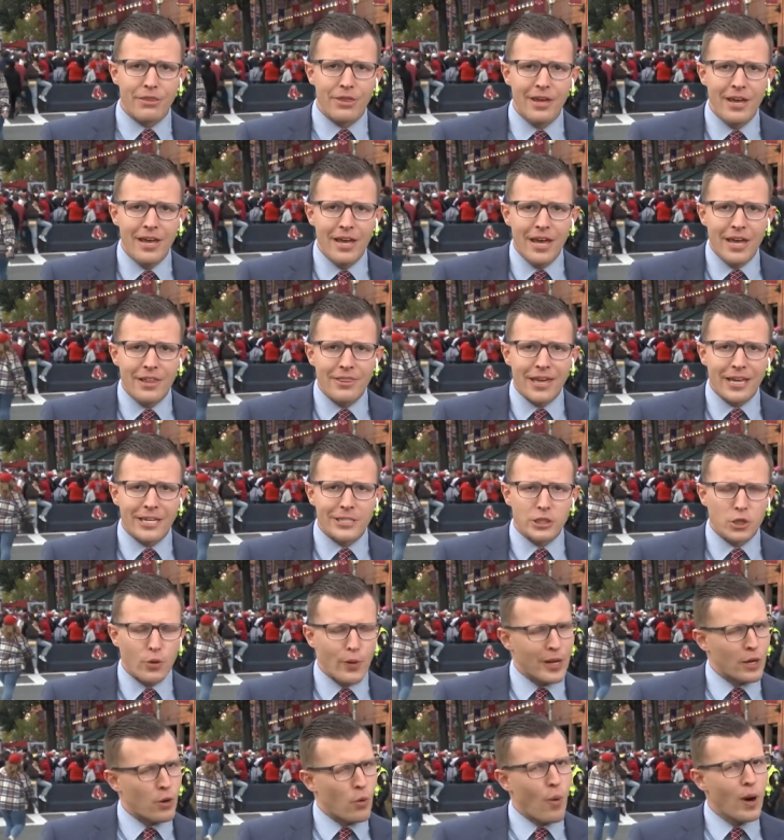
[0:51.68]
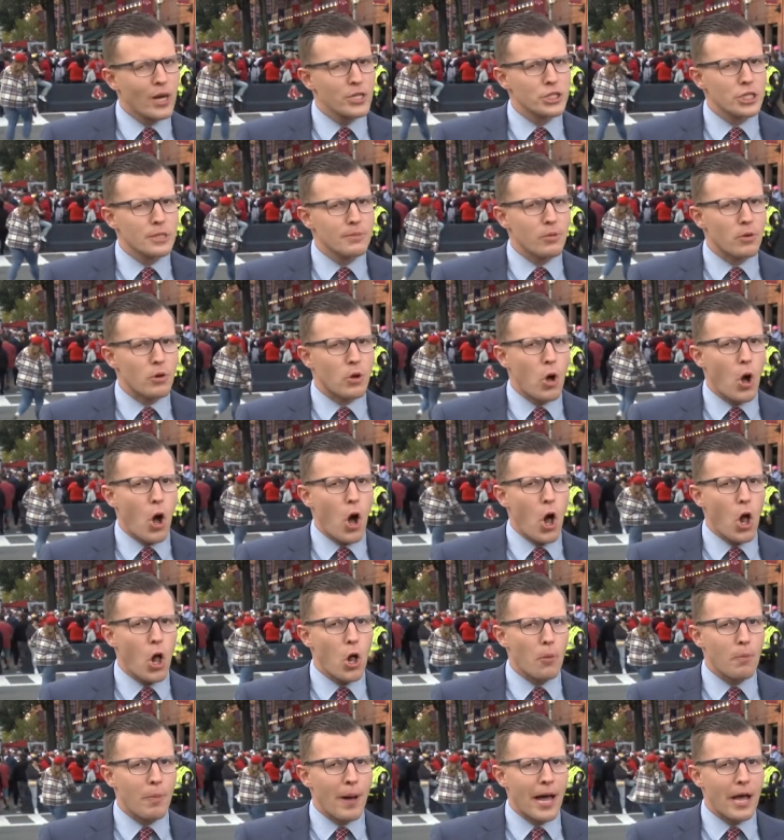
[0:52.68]
thanks to a questionable call
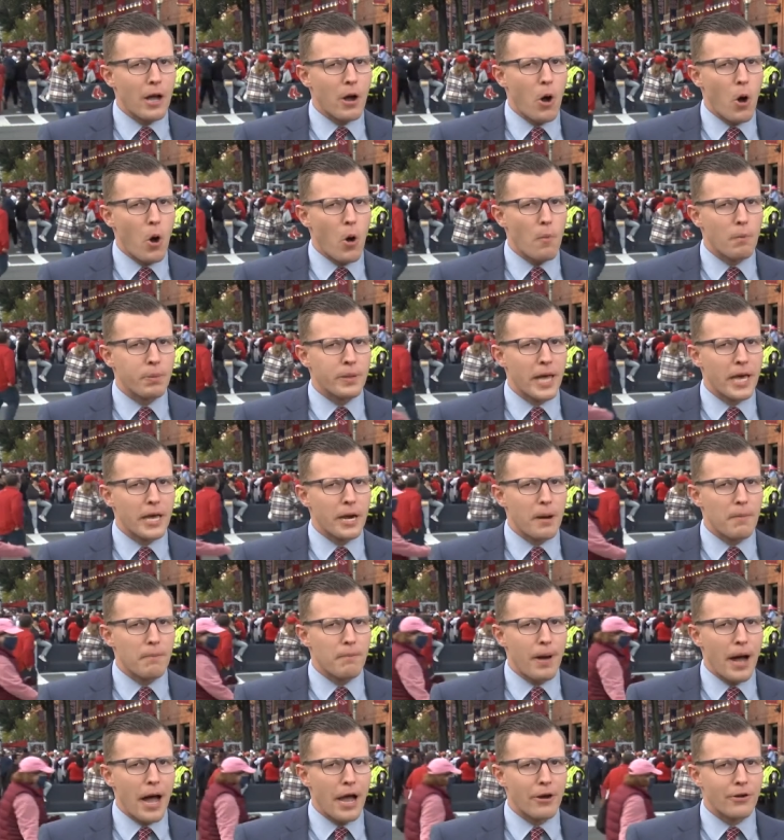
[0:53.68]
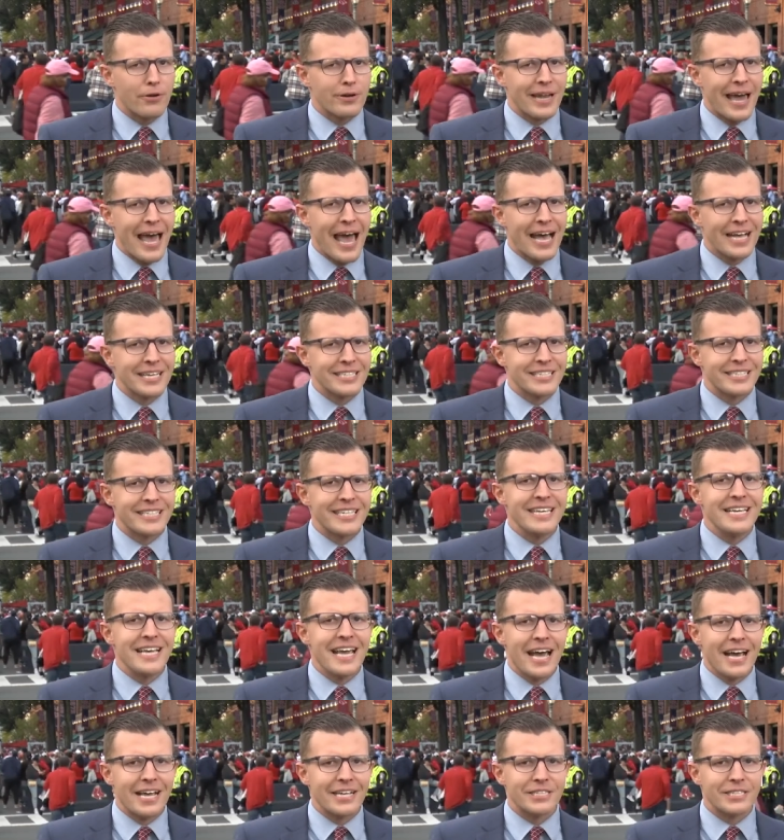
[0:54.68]
by home plate umpire Laz
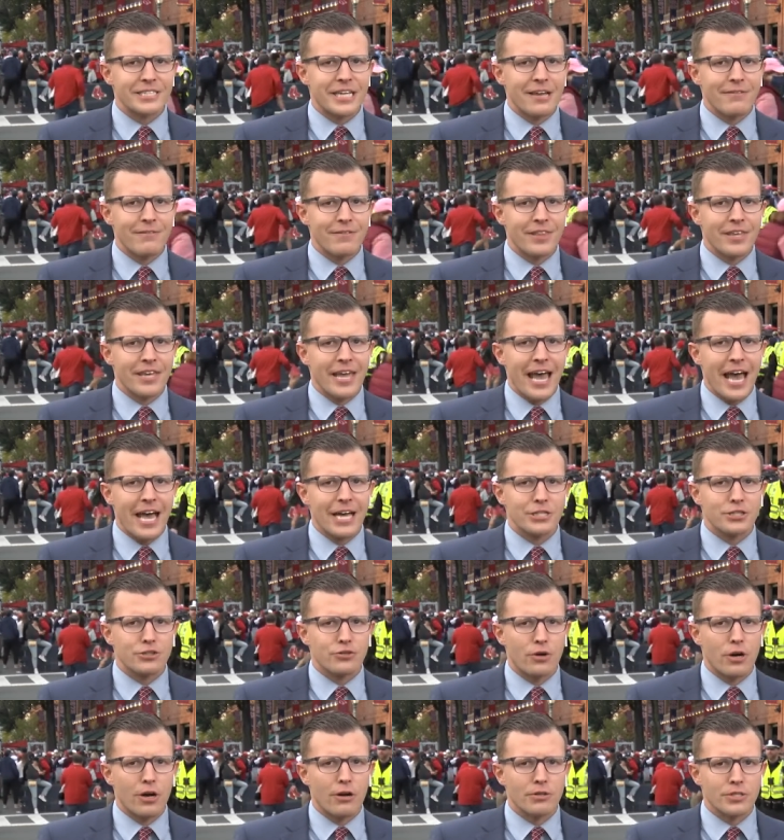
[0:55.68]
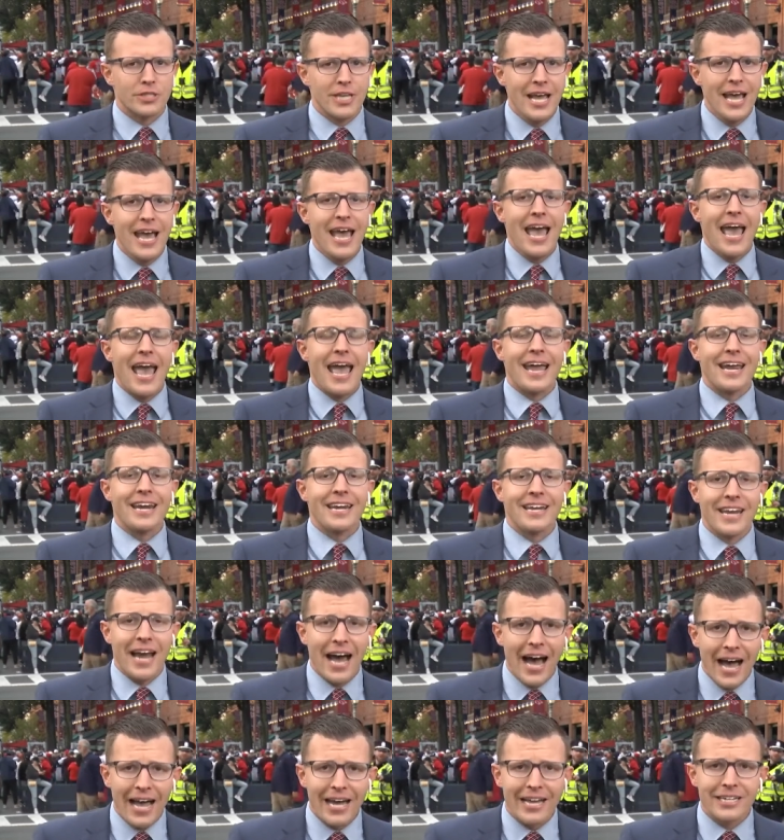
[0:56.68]
Diaz, giving the Astros a
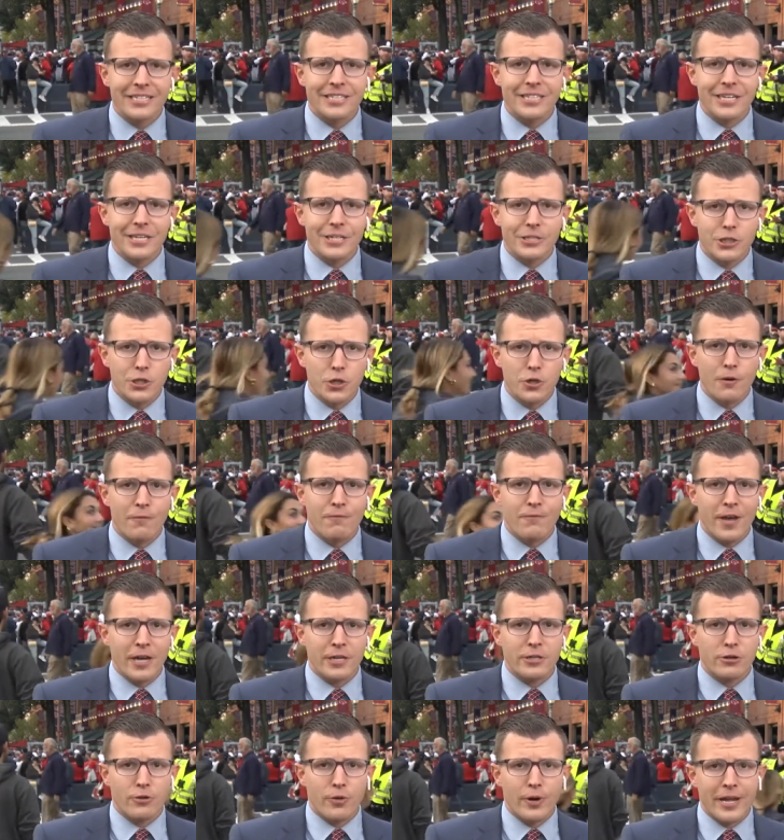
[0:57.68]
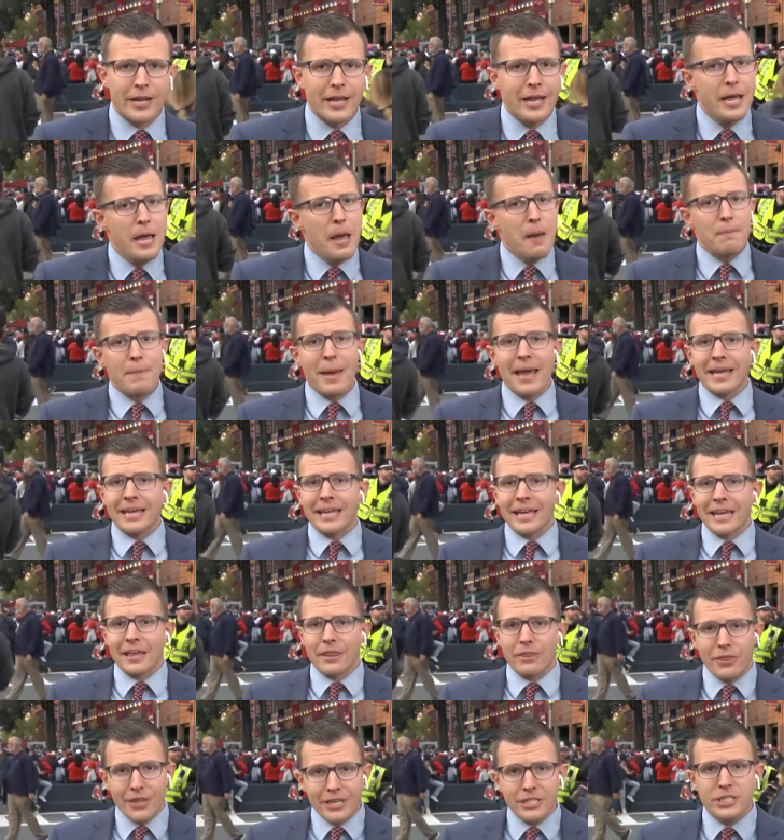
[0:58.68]
9 to 2 victory, making
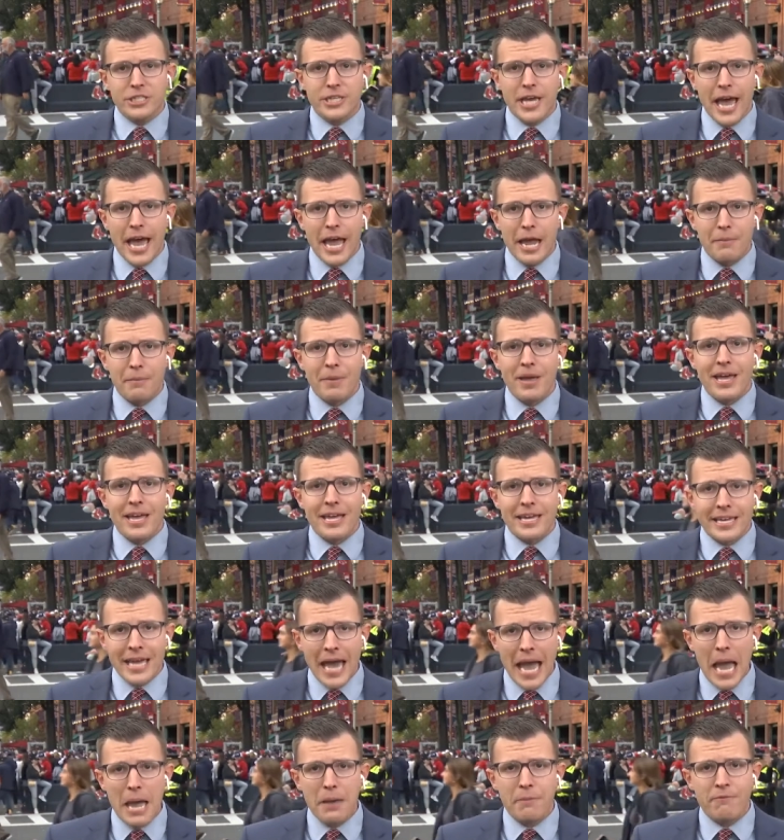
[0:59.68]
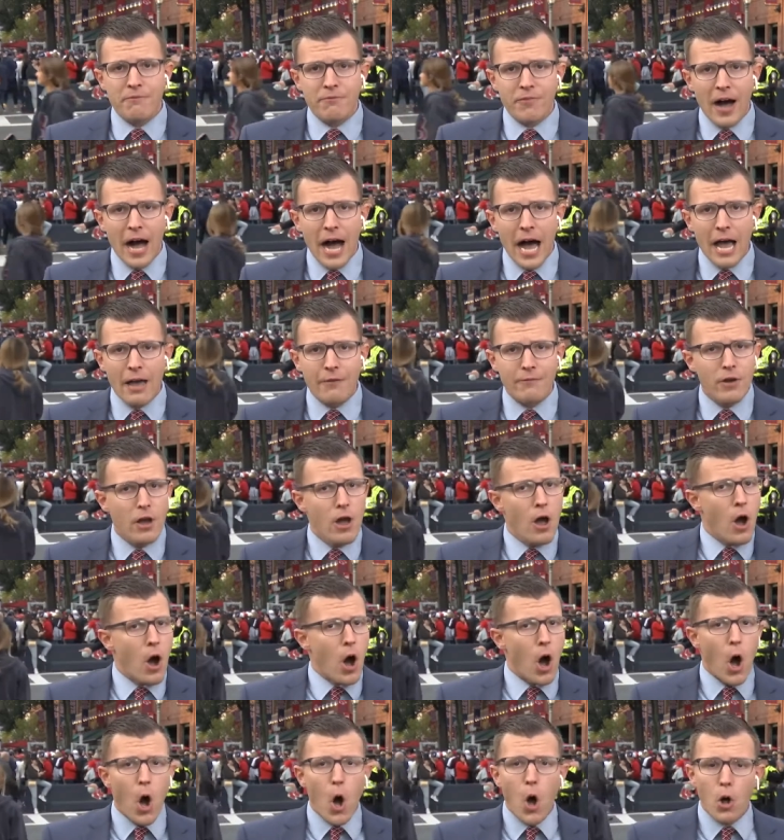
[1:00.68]
this game, game five,
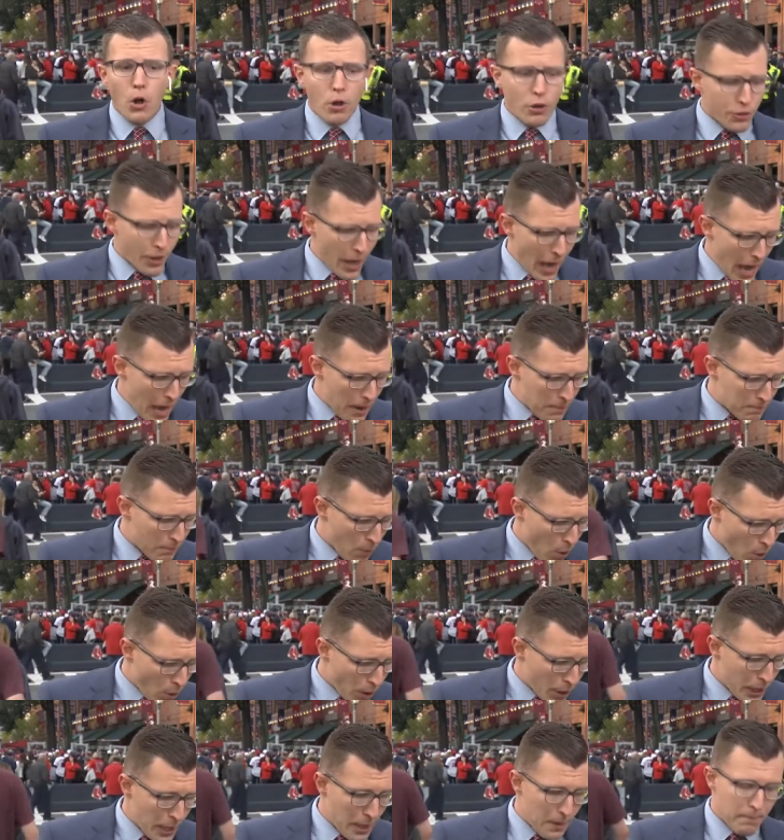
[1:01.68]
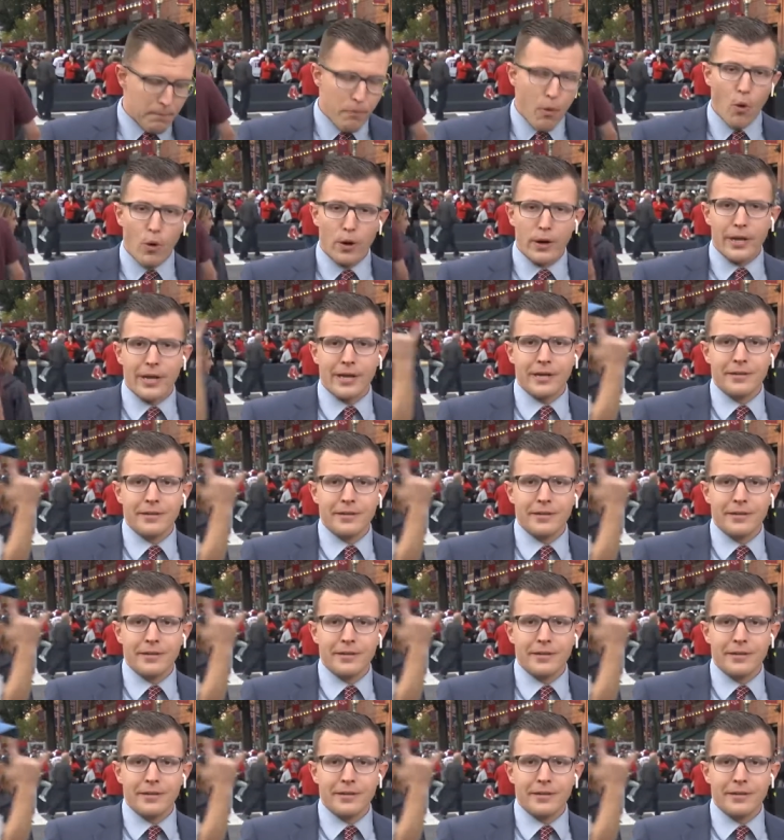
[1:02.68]
all that more important.